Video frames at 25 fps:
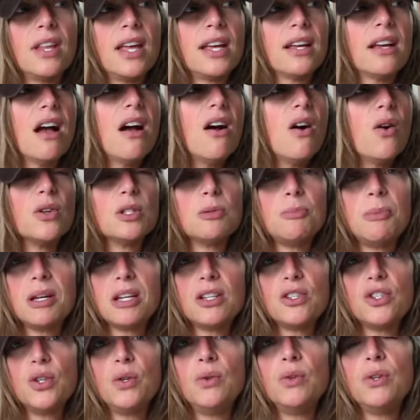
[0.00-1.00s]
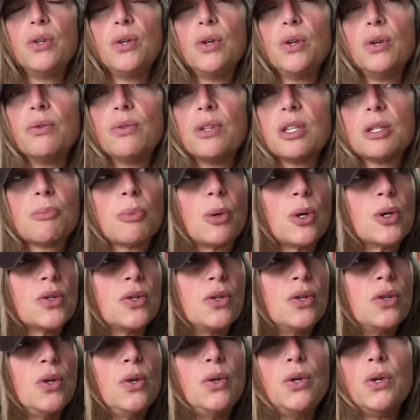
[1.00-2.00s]
Like, oh, it's because you knew this
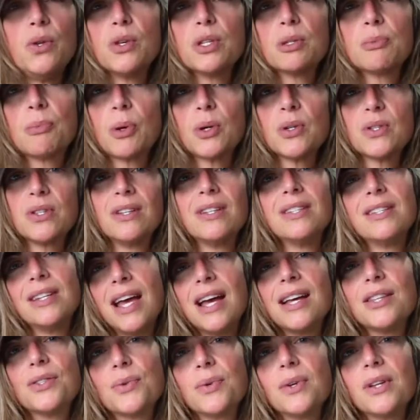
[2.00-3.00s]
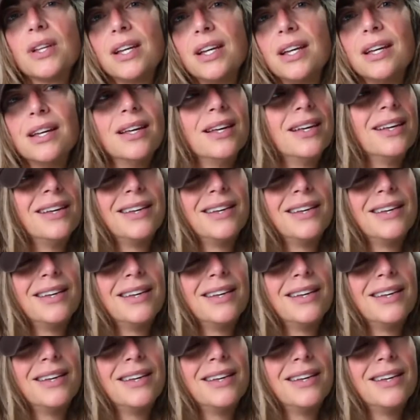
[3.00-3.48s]
person who knew this person. Yeah, it's really,